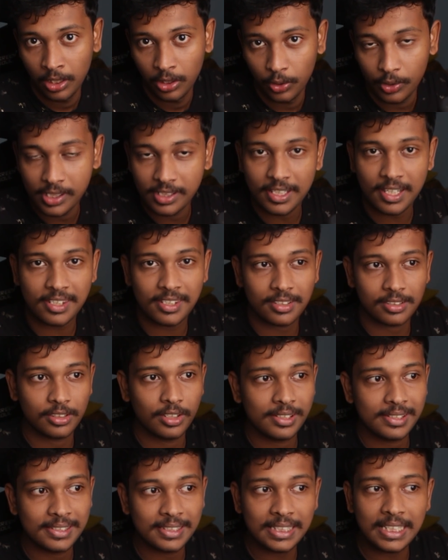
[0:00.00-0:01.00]
You can just
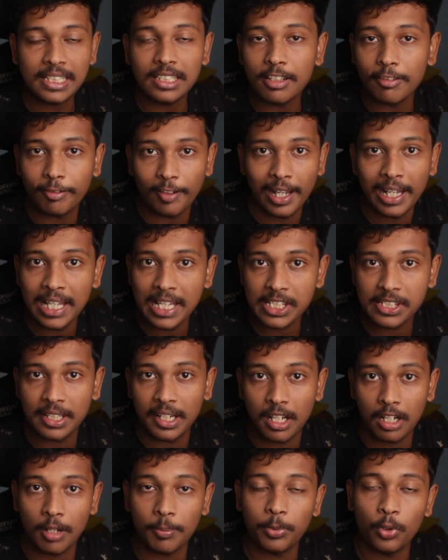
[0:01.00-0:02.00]
seed the files
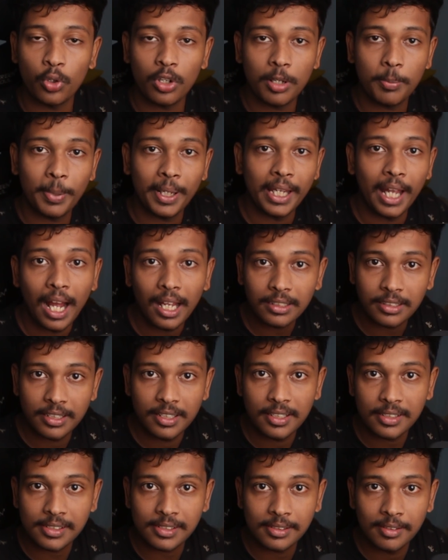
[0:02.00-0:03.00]
that are uploaded by
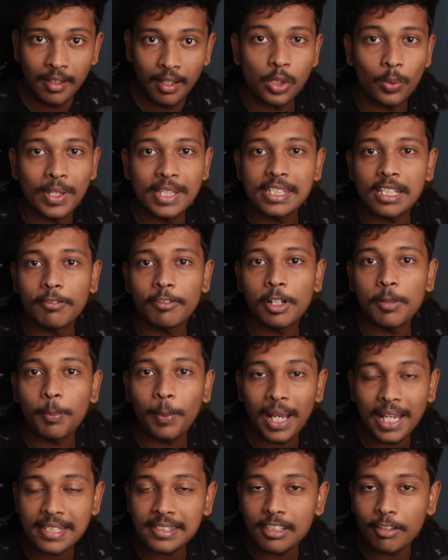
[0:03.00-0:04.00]
others. So when someone
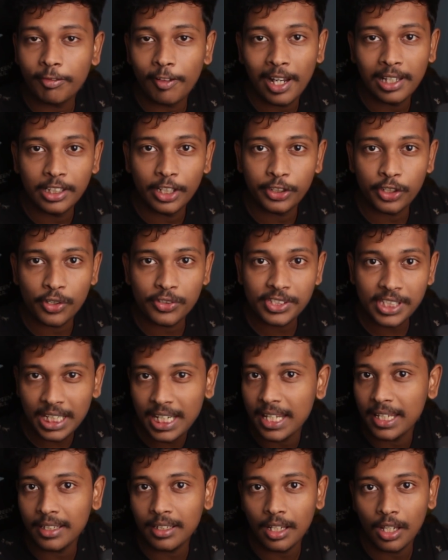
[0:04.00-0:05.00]
buys the file that you're
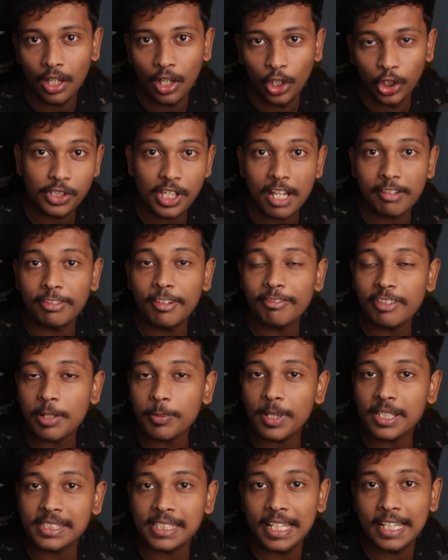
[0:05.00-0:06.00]
seeding, you share
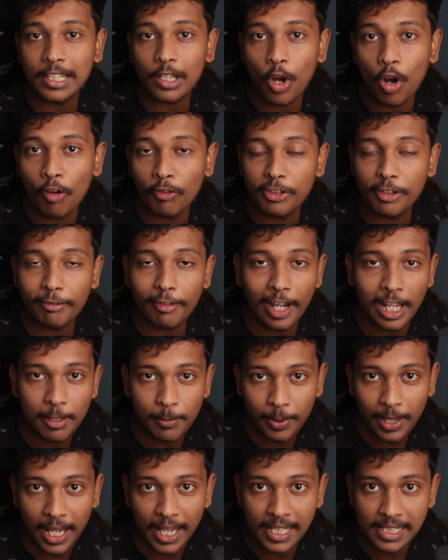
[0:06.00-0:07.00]
50% of the
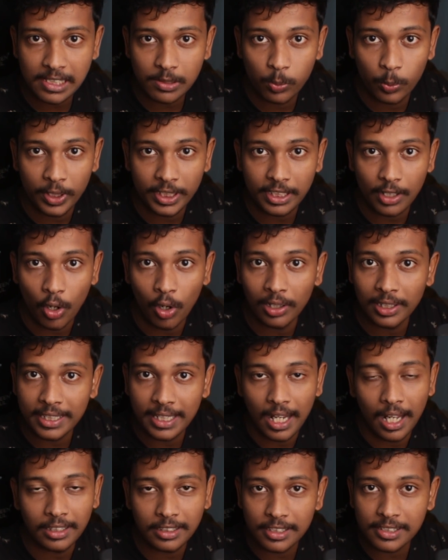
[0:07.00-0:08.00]
file price with all
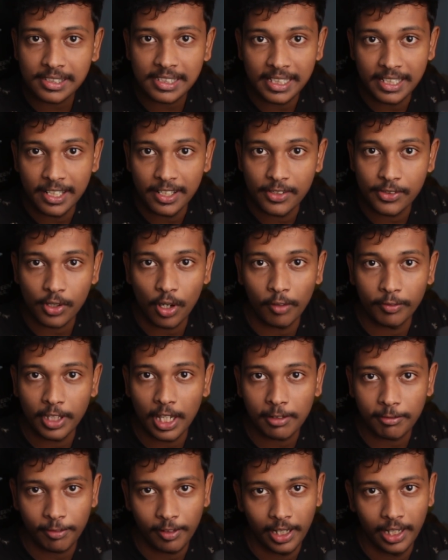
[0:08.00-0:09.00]
the other seeders of
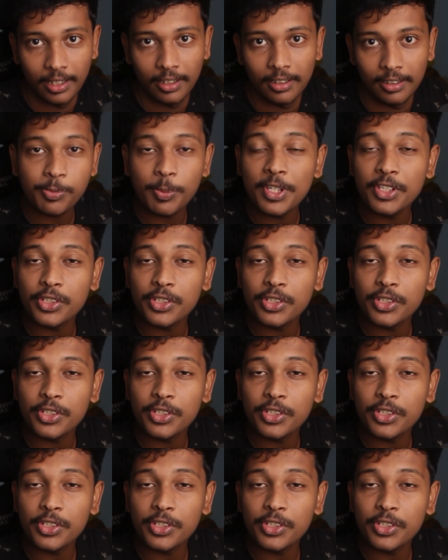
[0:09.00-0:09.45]
that file, which